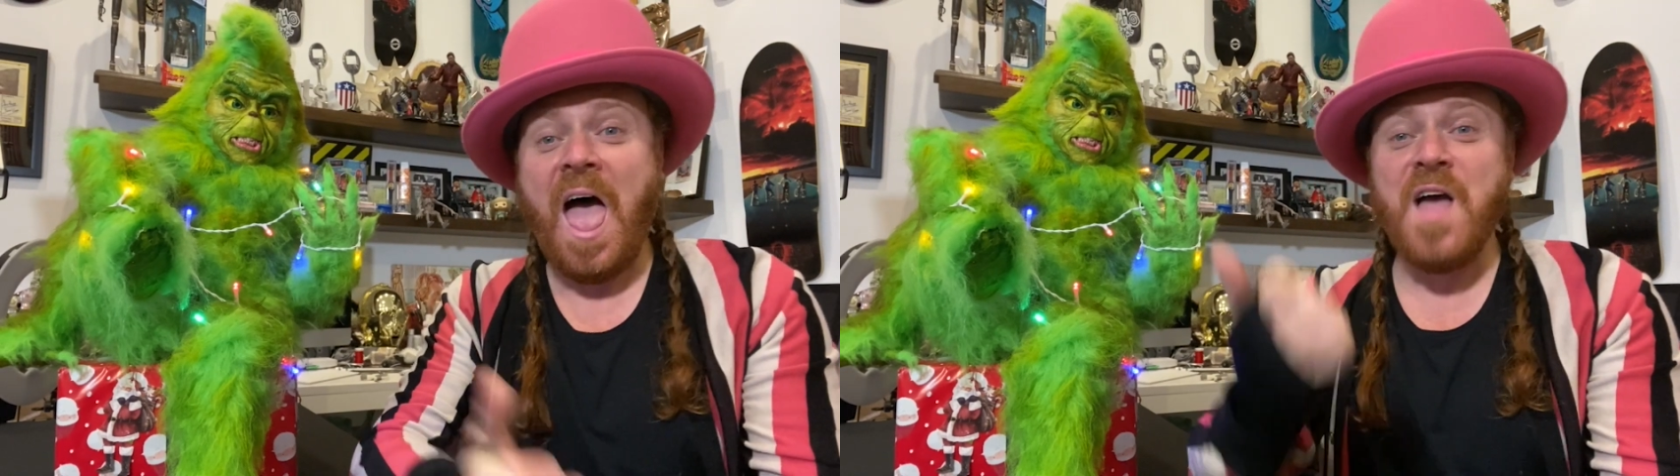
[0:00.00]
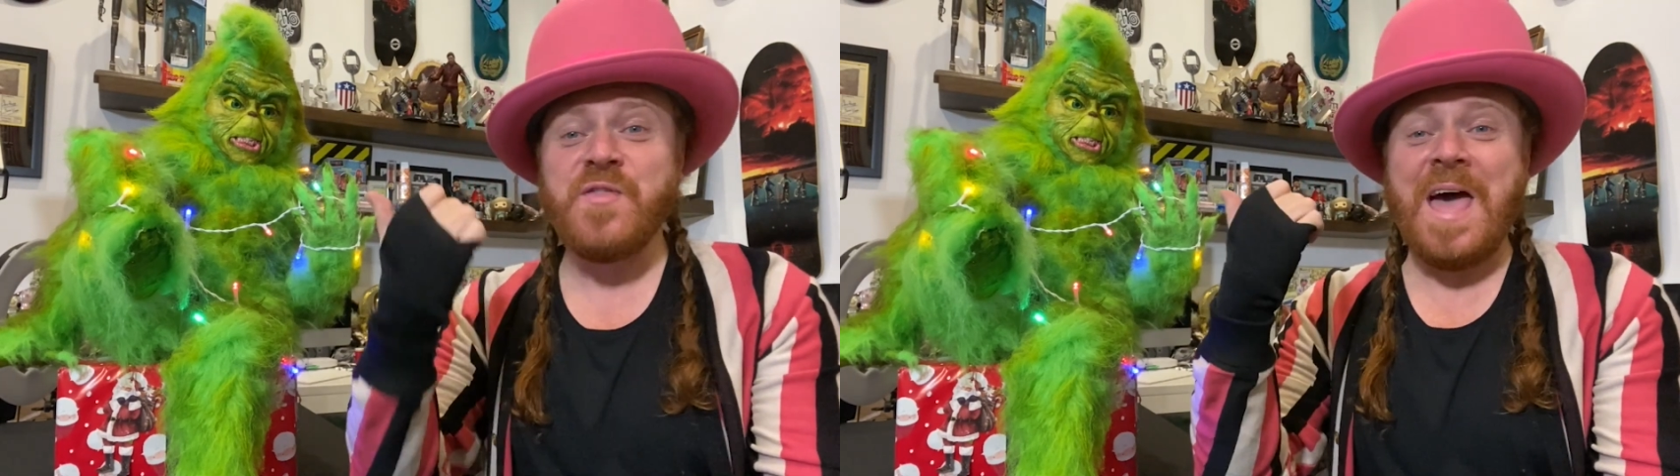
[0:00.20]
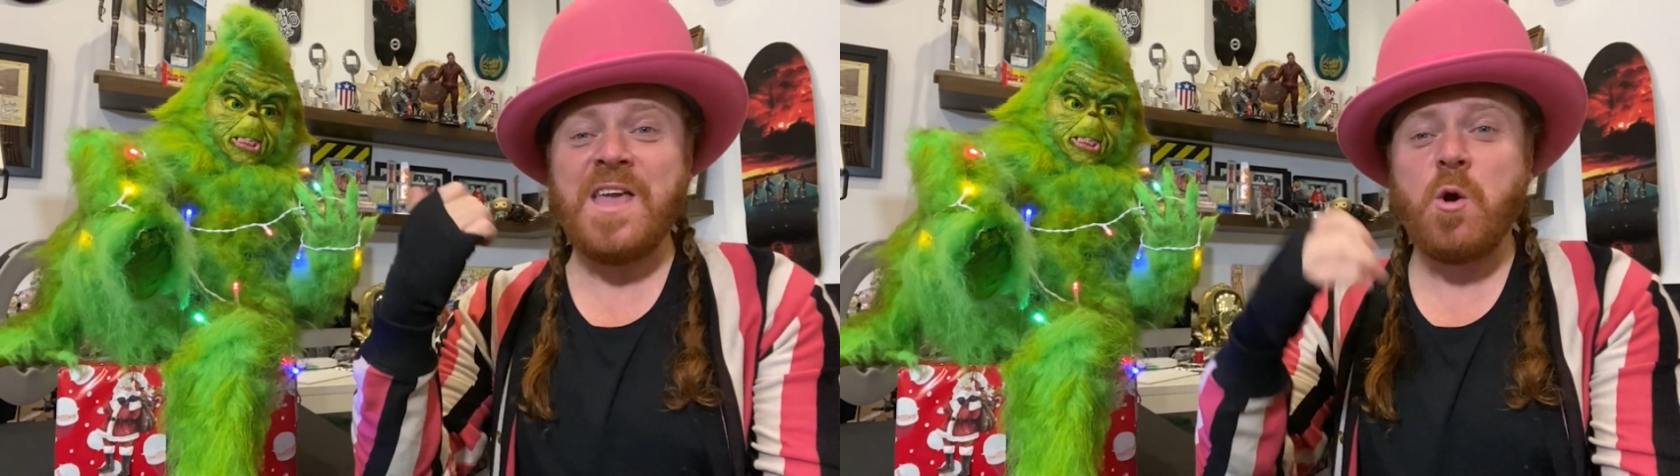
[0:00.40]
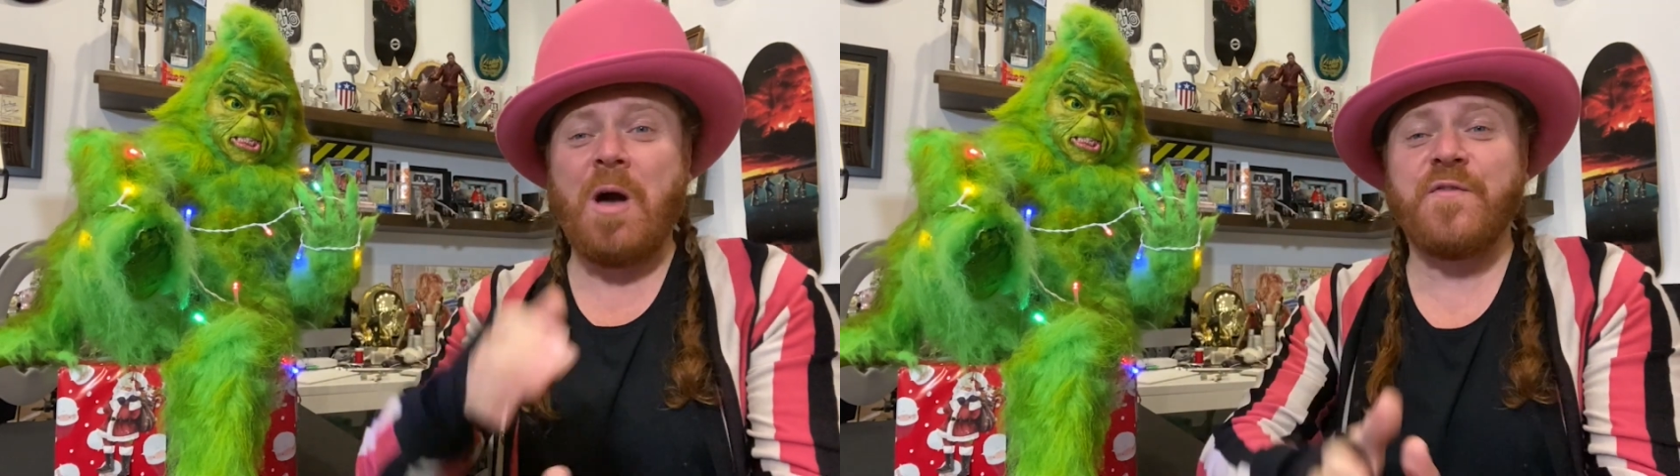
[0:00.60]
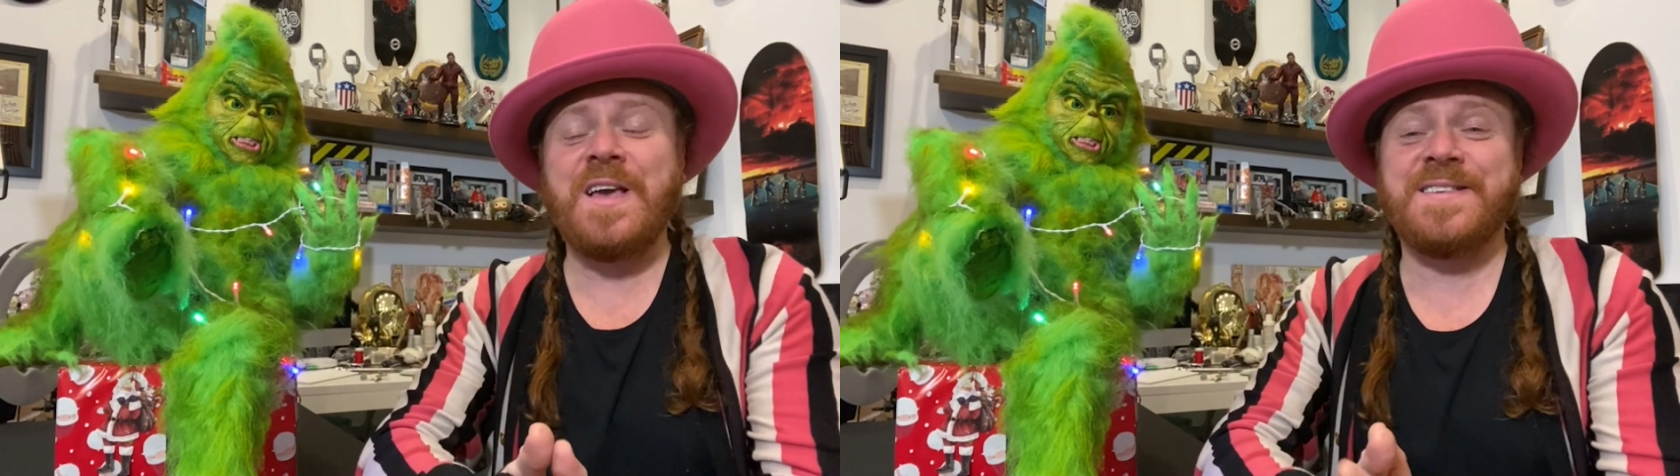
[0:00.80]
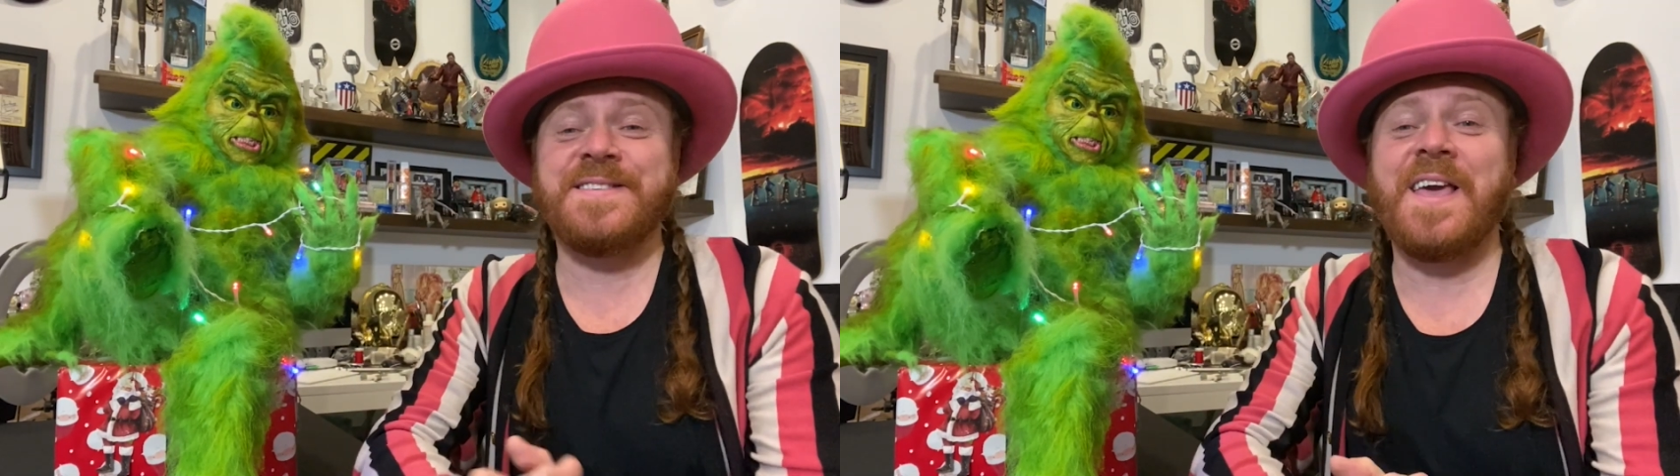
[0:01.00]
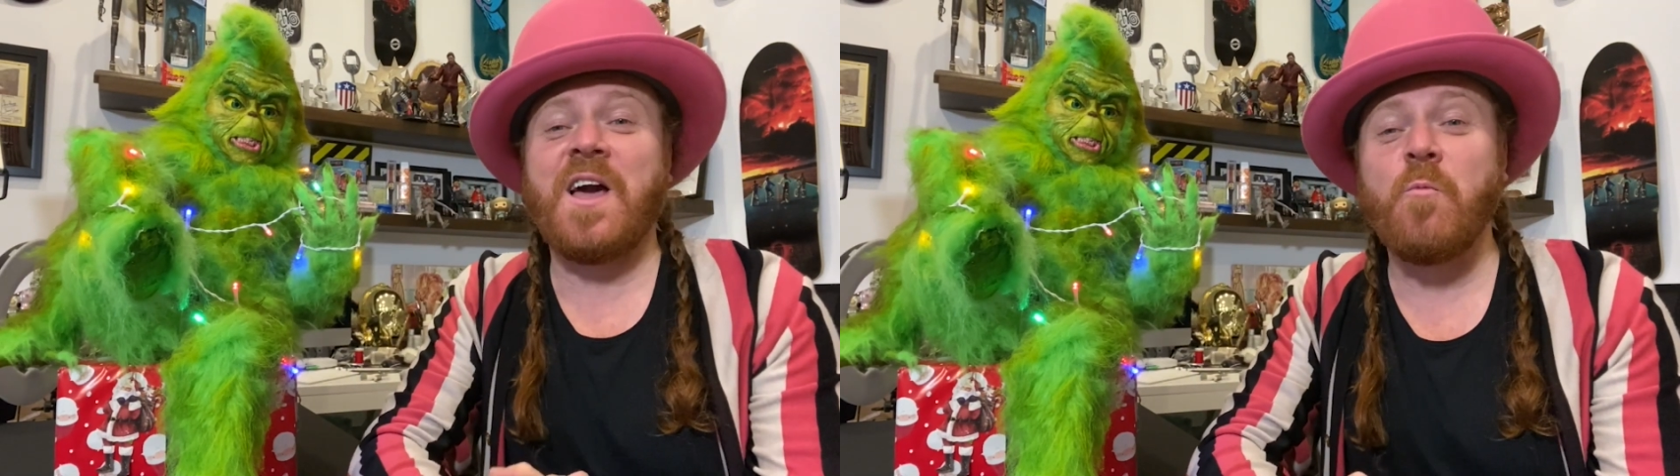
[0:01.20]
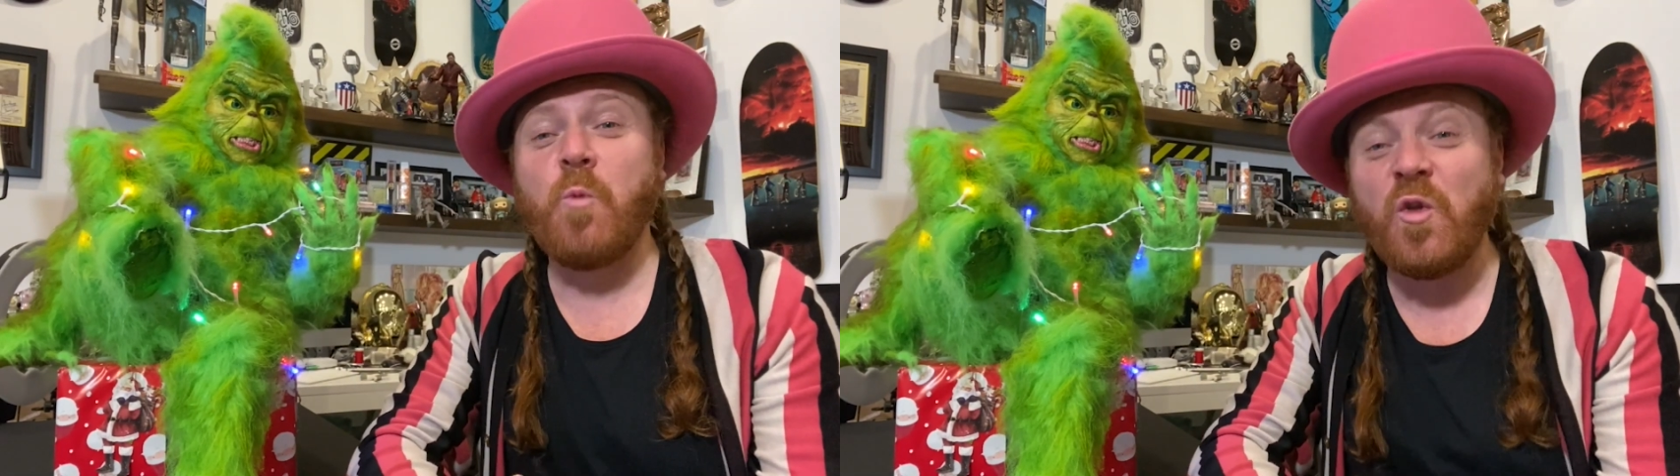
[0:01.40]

And there you have it. It's taken